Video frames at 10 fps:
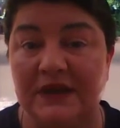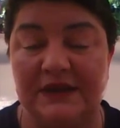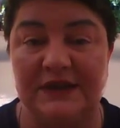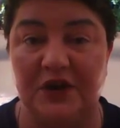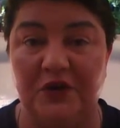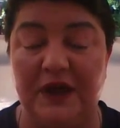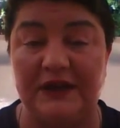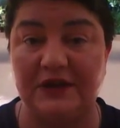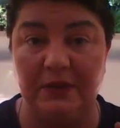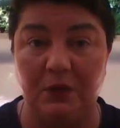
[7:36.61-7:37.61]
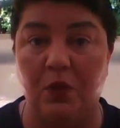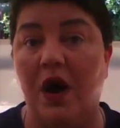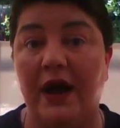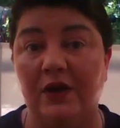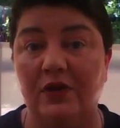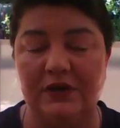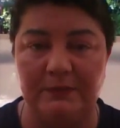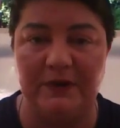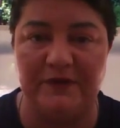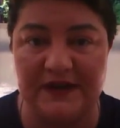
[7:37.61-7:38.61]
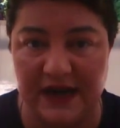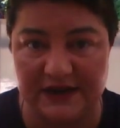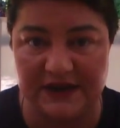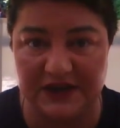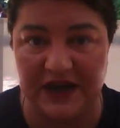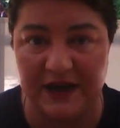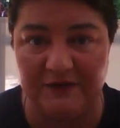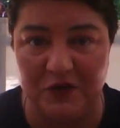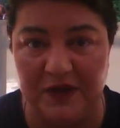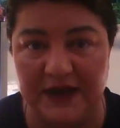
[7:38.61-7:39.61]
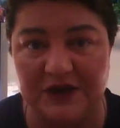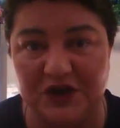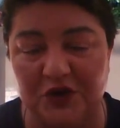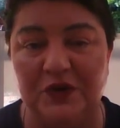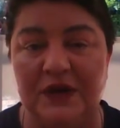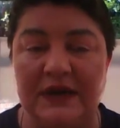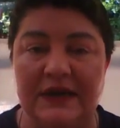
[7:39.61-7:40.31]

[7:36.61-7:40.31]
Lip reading: so that's going to be wild and it'll be fantastic to have you there too.